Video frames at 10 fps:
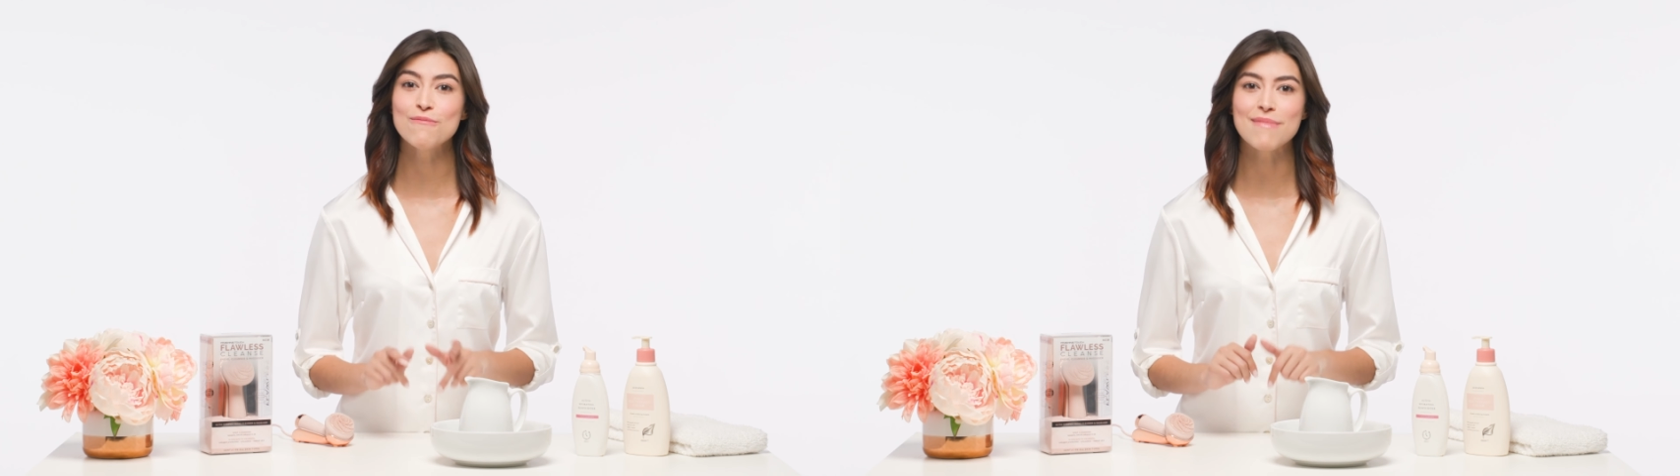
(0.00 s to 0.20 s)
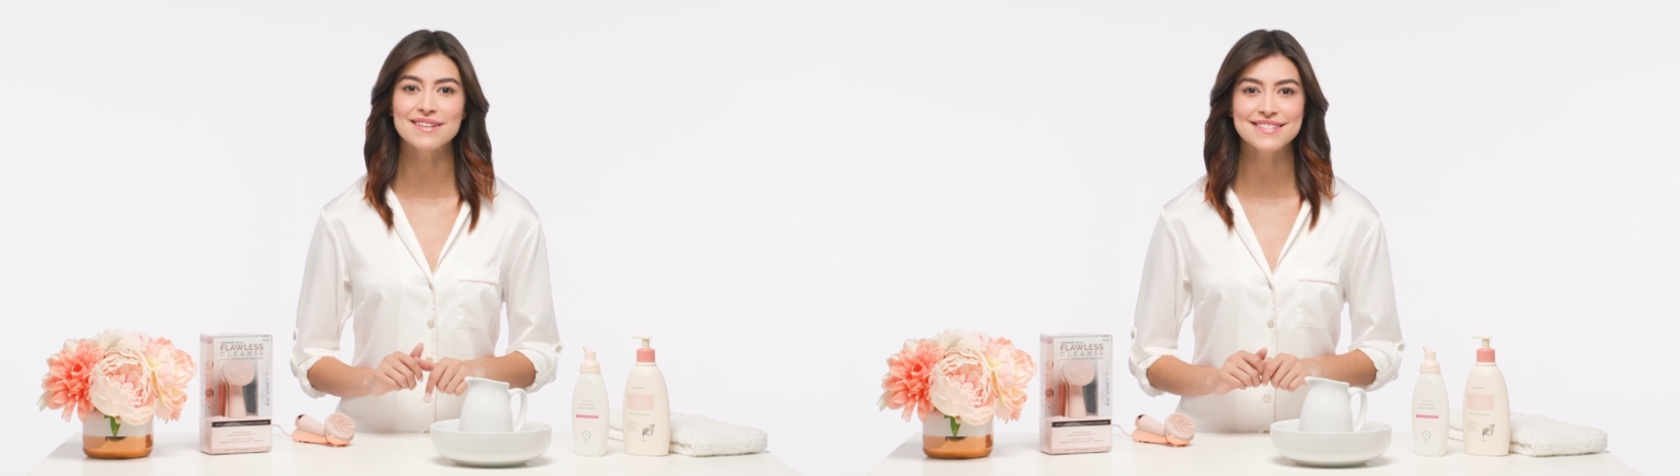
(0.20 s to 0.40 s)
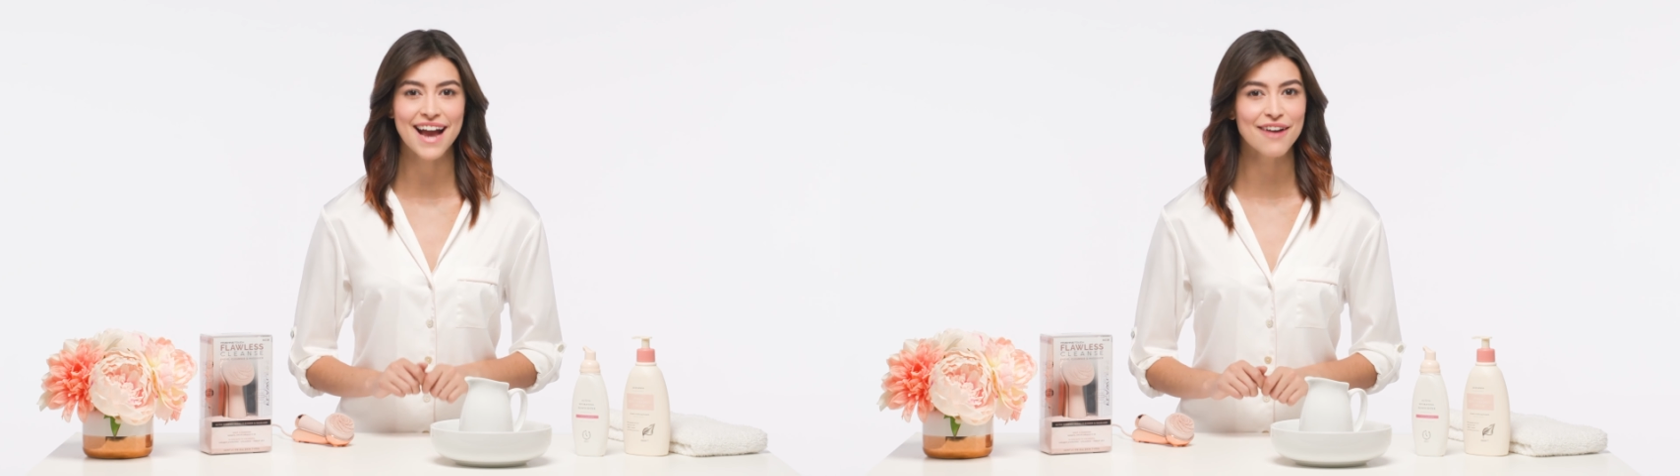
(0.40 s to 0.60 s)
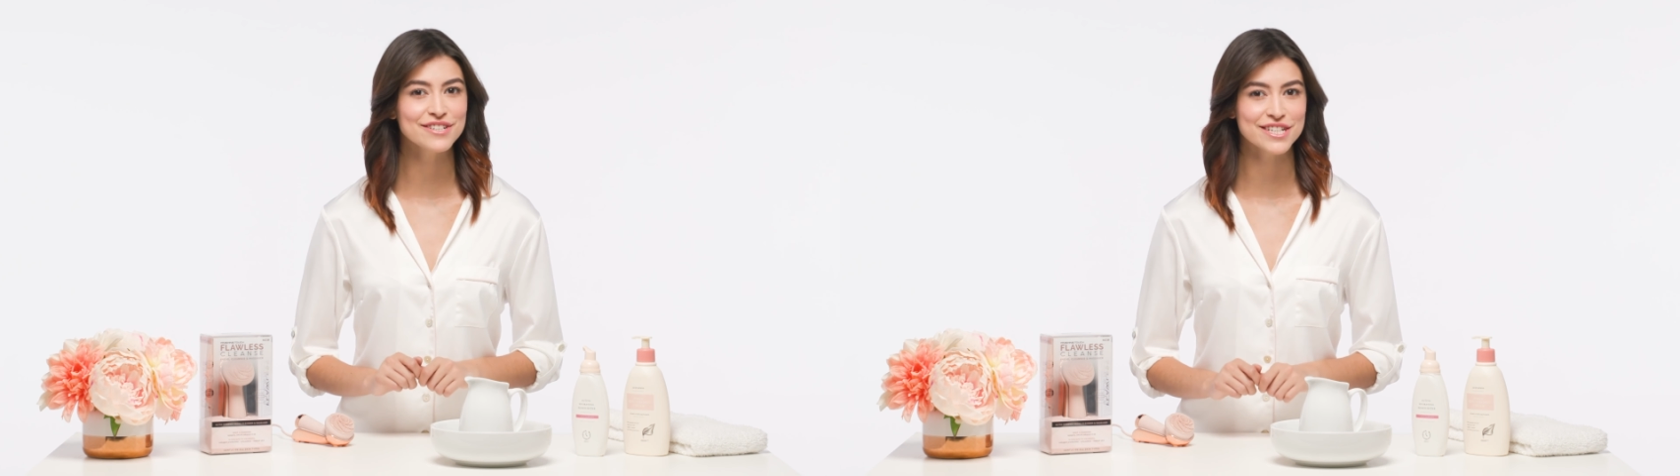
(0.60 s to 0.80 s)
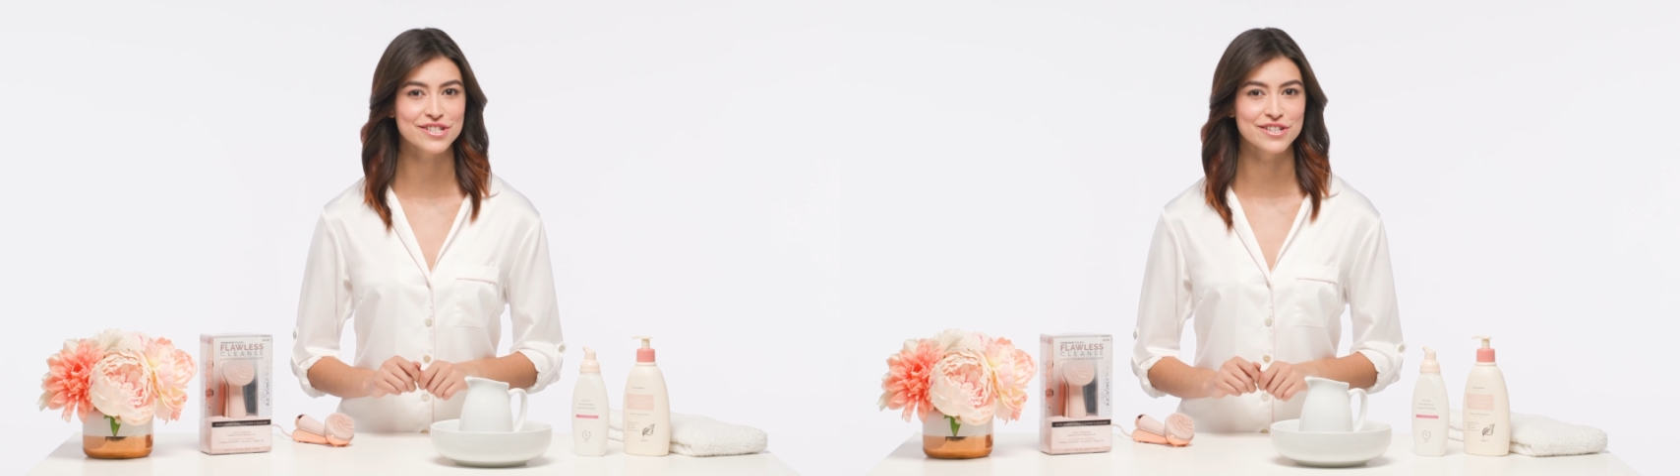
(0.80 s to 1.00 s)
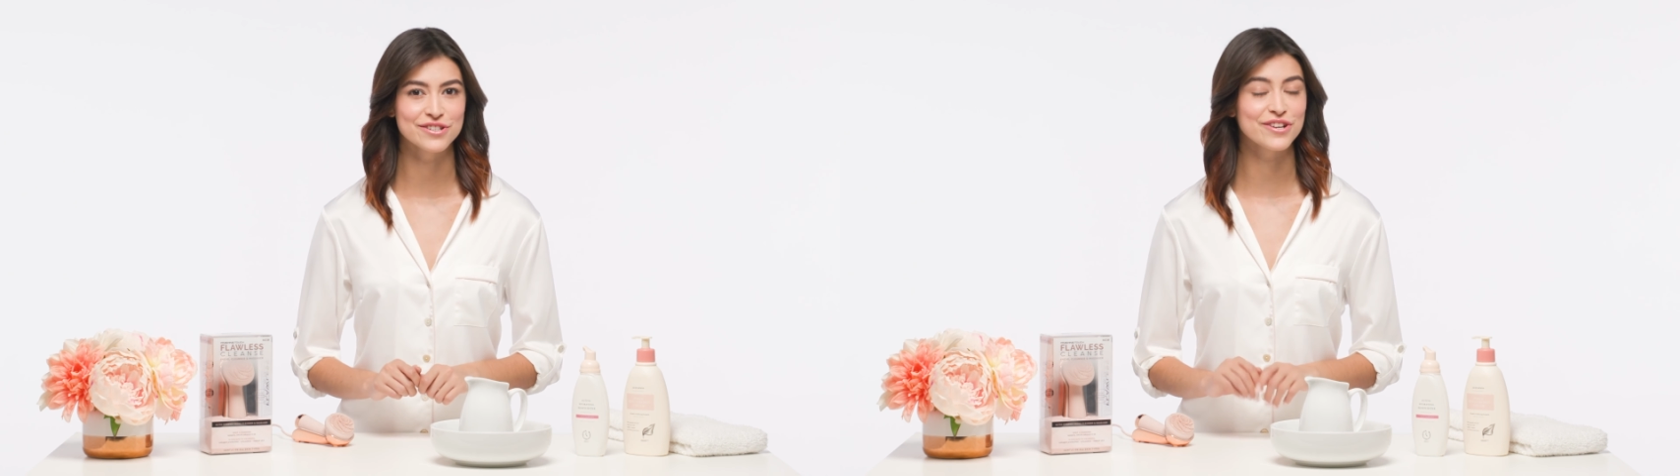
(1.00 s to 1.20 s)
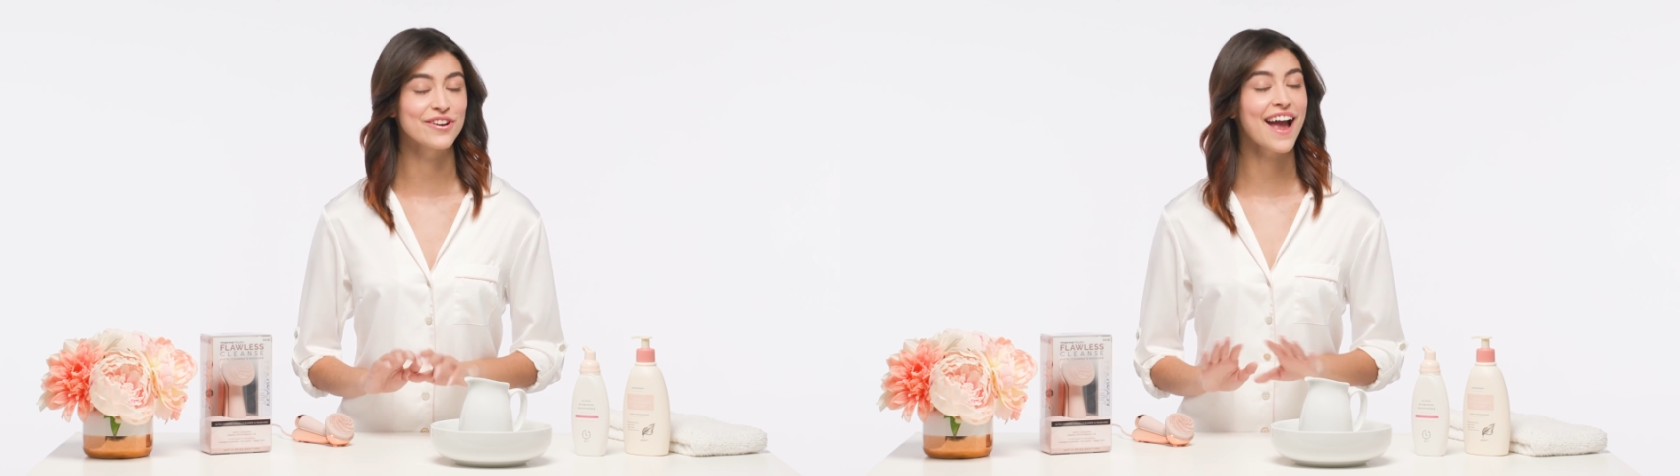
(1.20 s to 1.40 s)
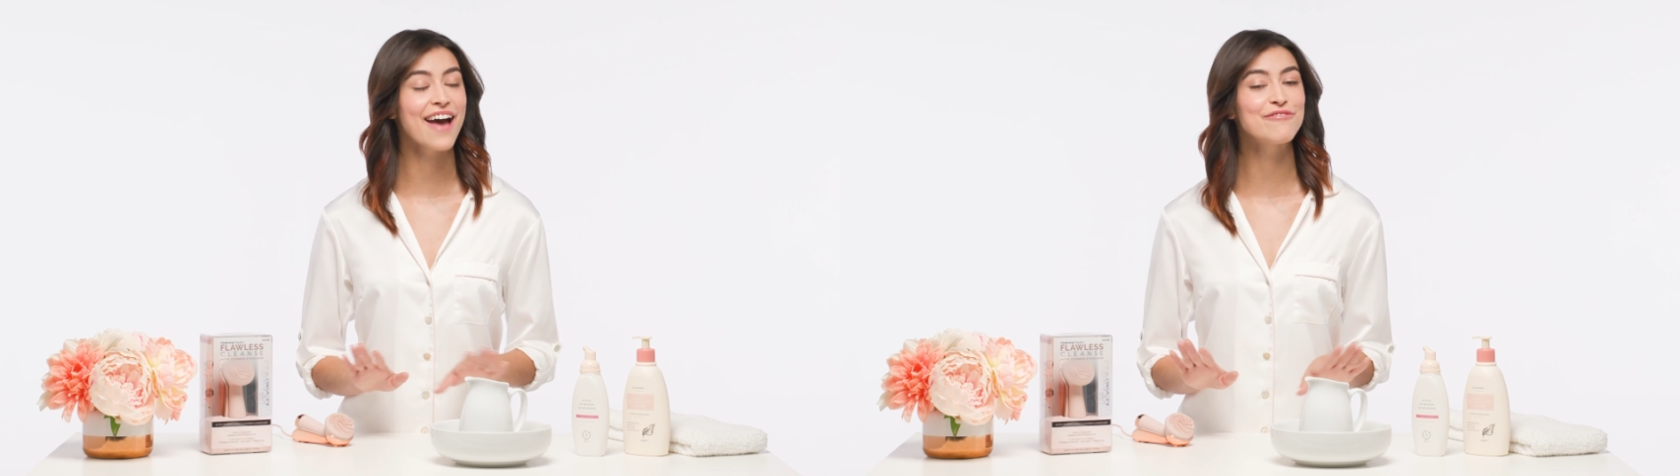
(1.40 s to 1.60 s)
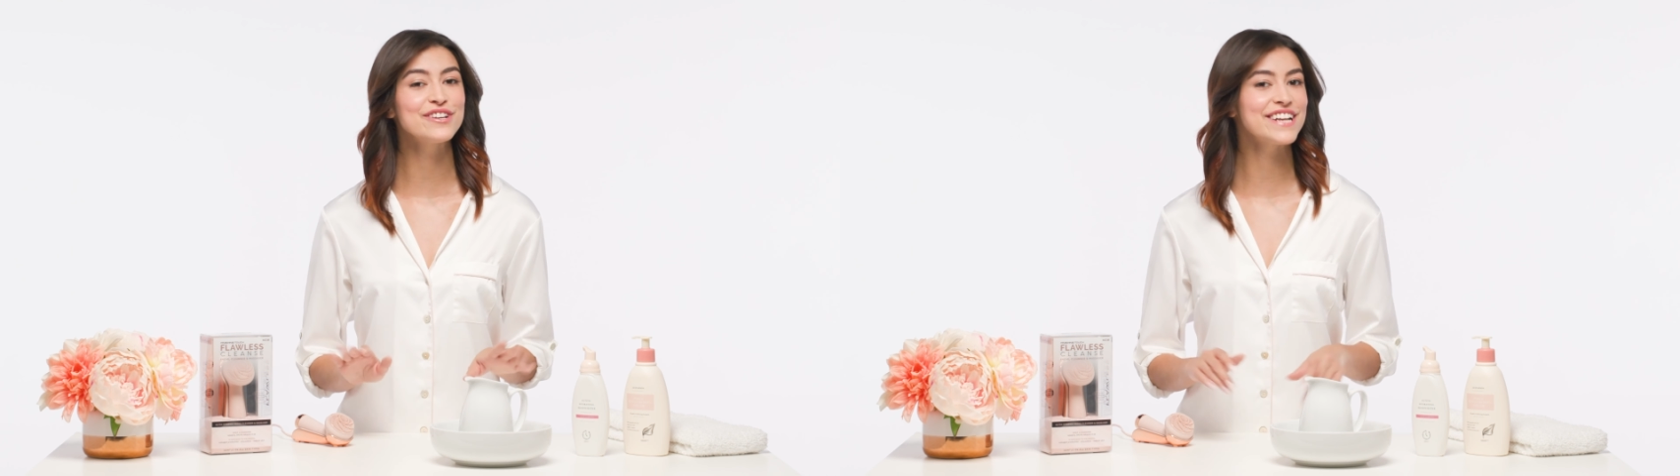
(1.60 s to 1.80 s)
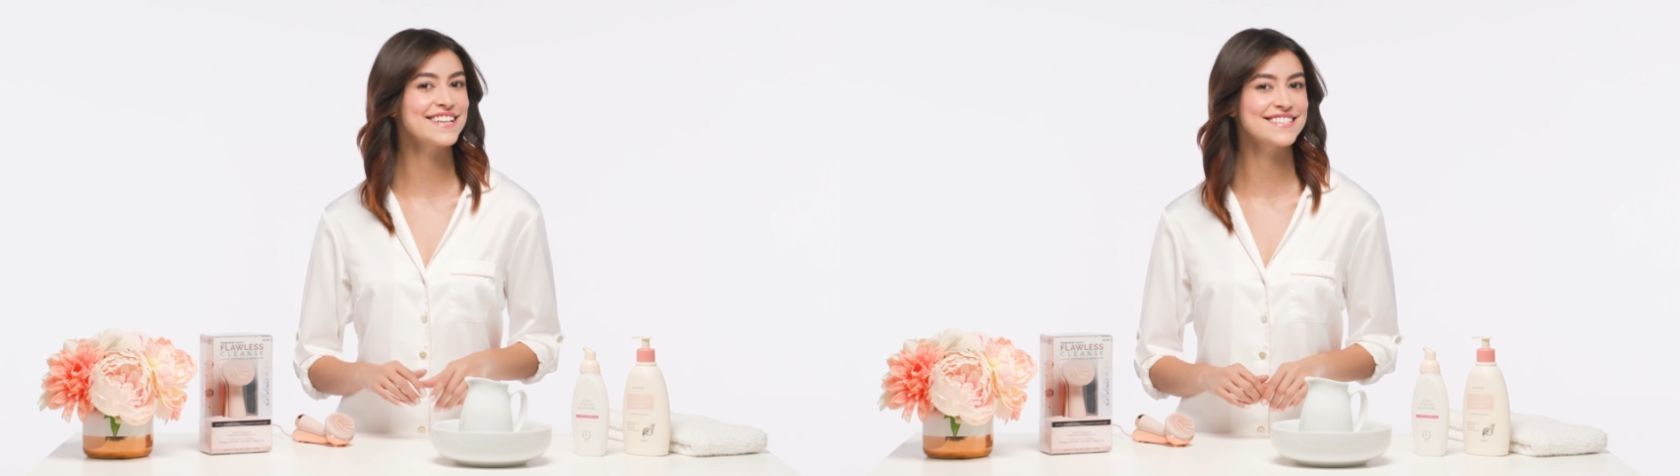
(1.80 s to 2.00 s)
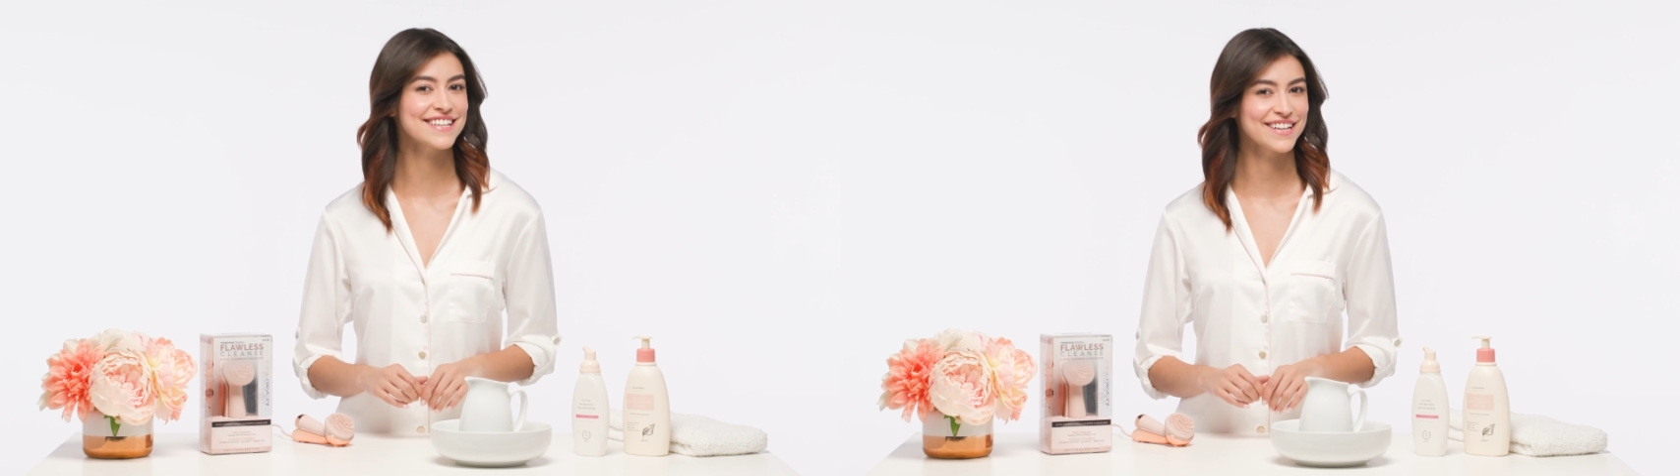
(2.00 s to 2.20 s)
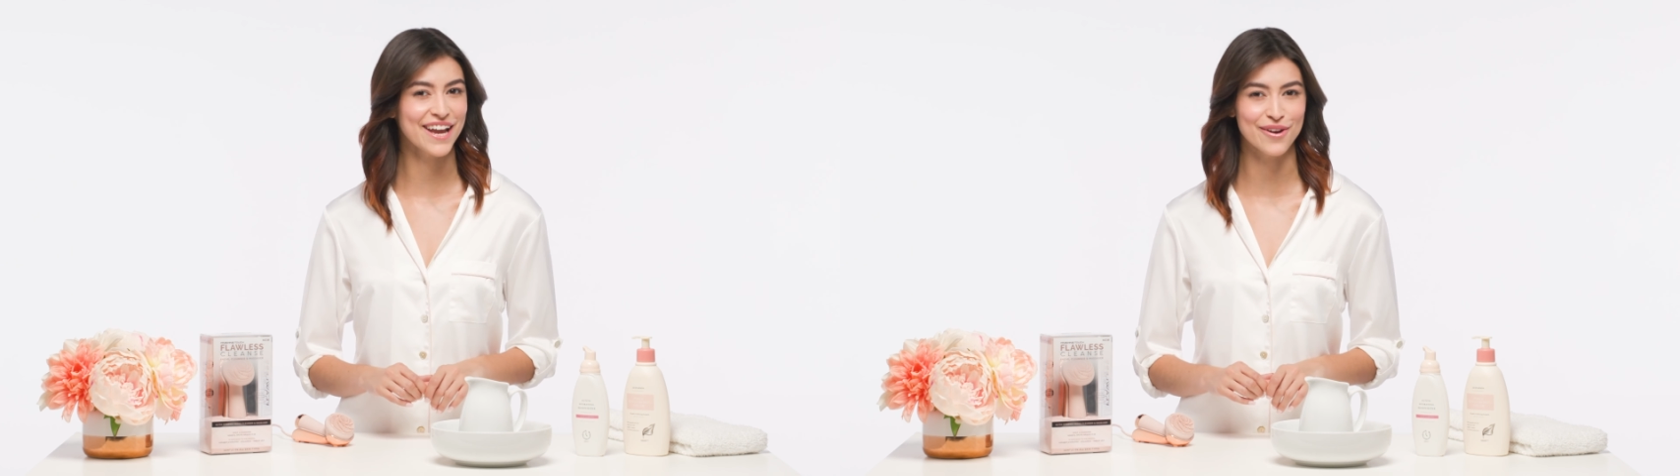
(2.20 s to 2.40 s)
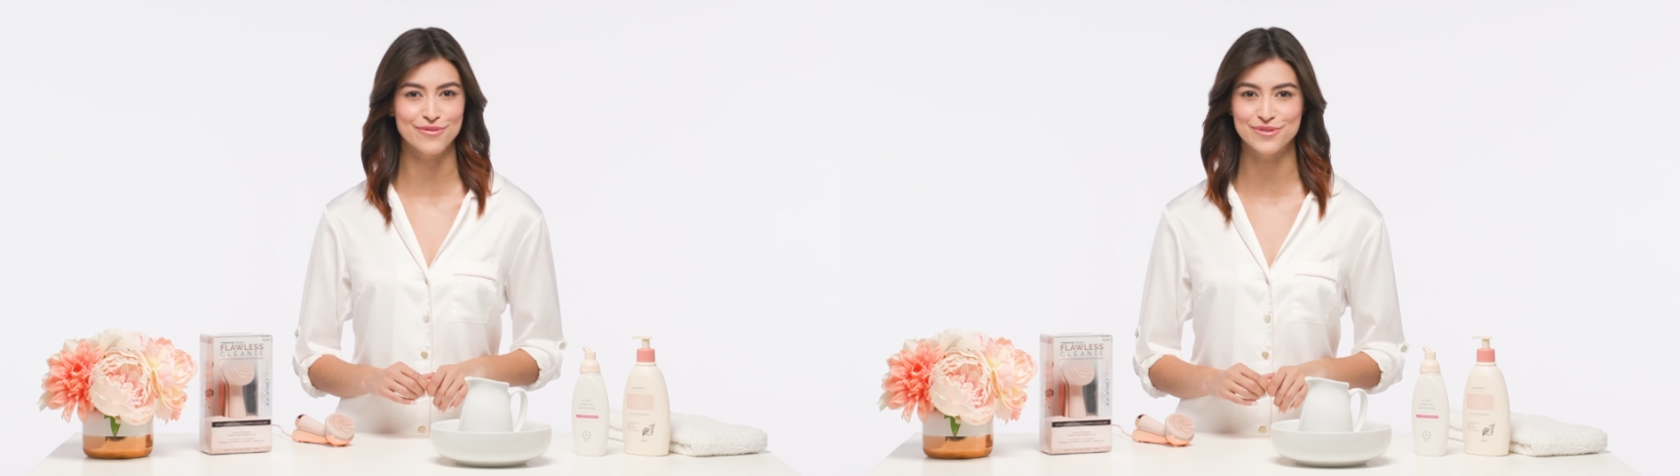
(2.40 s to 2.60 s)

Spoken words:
must-have addition to your everyday skincare